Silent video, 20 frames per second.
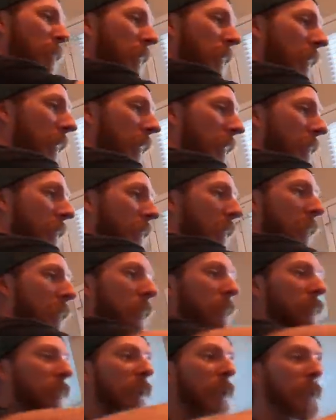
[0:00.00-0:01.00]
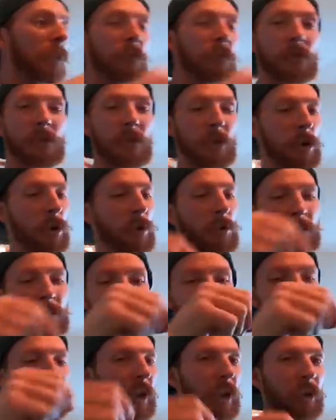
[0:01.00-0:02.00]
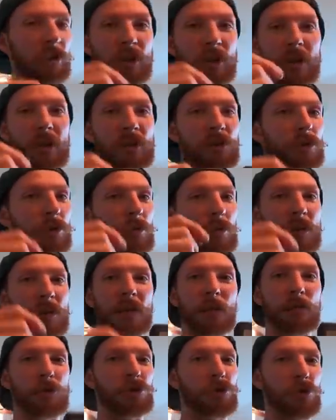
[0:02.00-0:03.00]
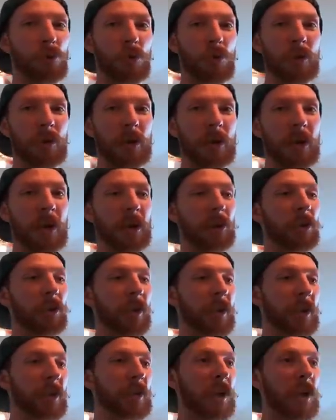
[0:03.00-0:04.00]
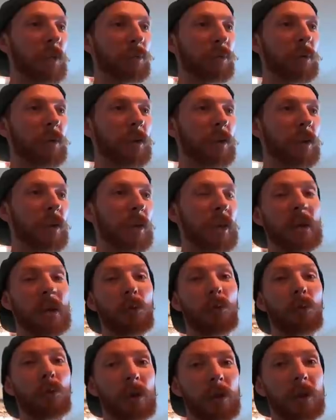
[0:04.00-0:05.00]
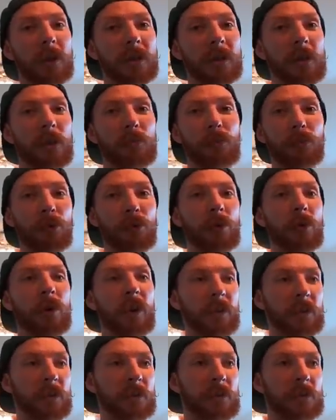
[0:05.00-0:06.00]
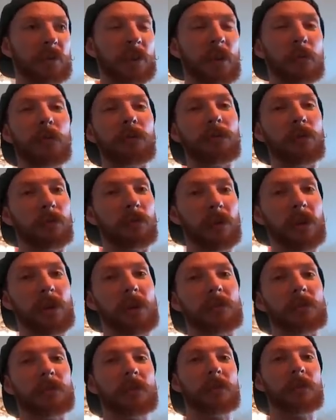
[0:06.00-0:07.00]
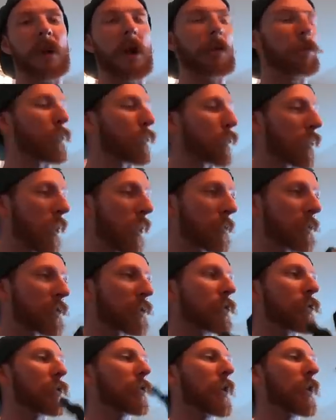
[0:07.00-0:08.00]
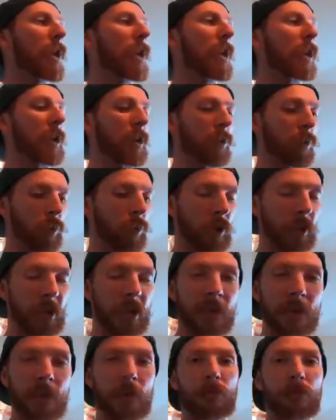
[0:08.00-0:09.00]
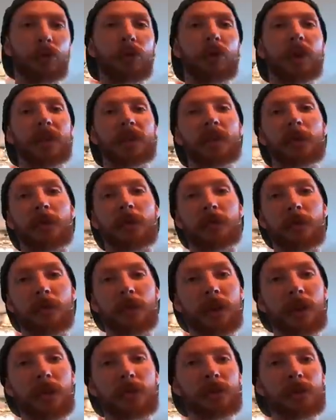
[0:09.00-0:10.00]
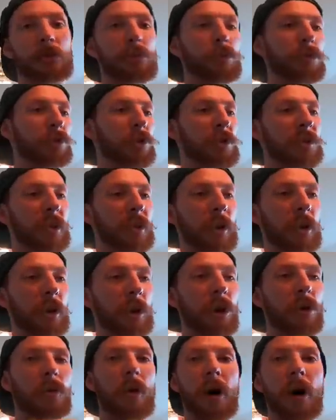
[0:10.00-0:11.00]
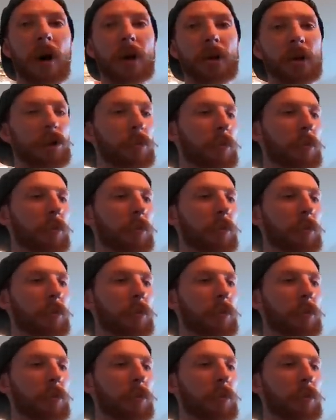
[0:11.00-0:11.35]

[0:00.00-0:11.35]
because there's always a connection issue or some short, and it will end up ruining some of your videos. I will promise you, it will end up ruining some of your videos. You will just get no audio